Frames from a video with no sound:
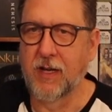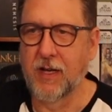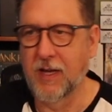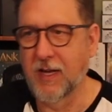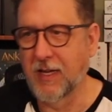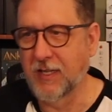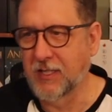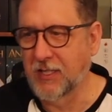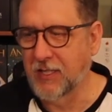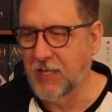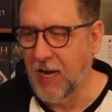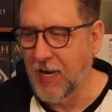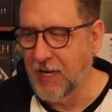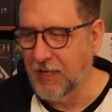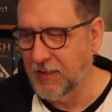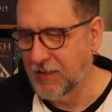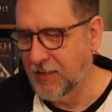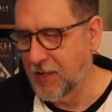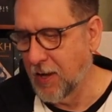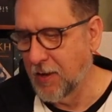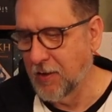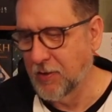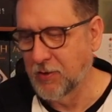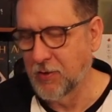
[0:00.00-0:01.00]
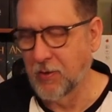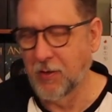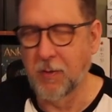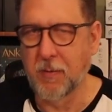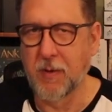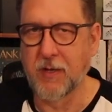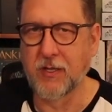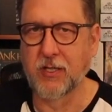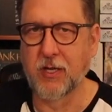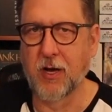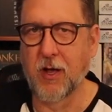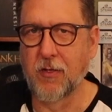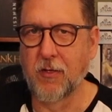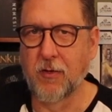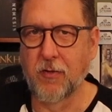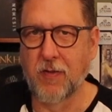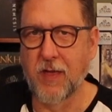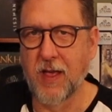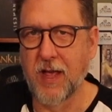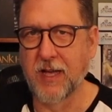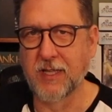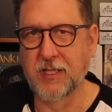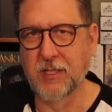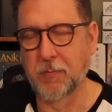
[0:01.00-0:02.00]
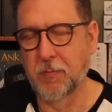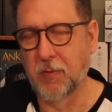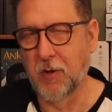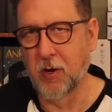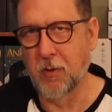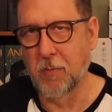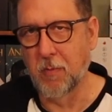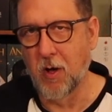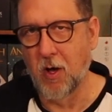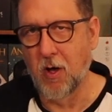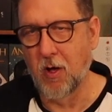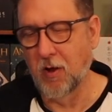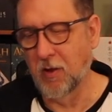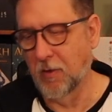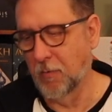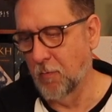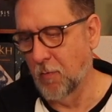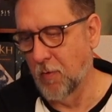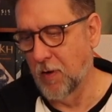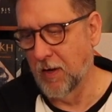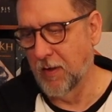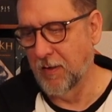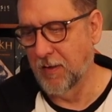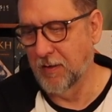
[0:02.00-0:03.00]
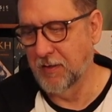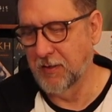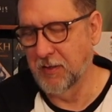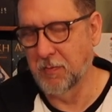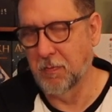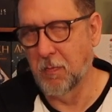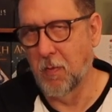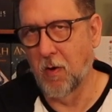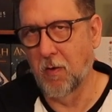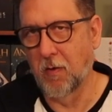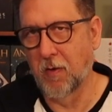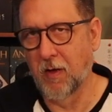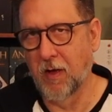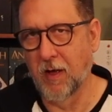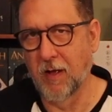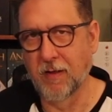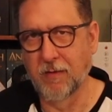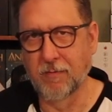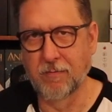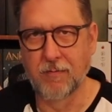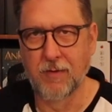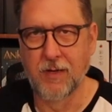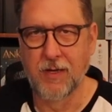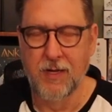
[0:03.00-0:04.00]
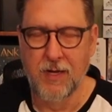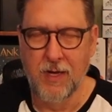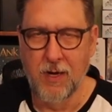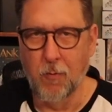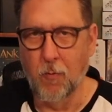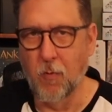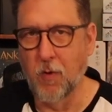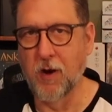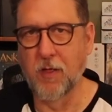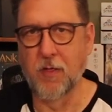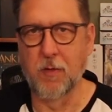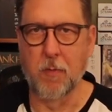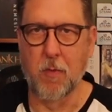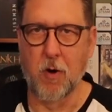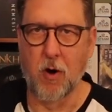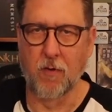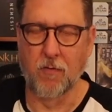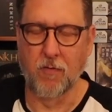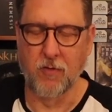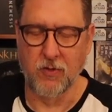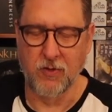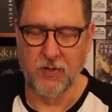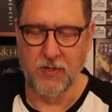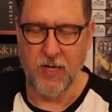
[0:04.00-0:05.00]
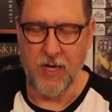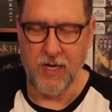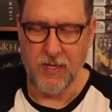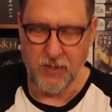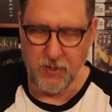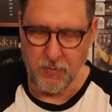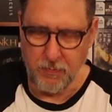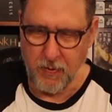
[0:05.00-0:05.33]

exchange those with a bunch of other things and put them all in one of these one of the Marvel sets.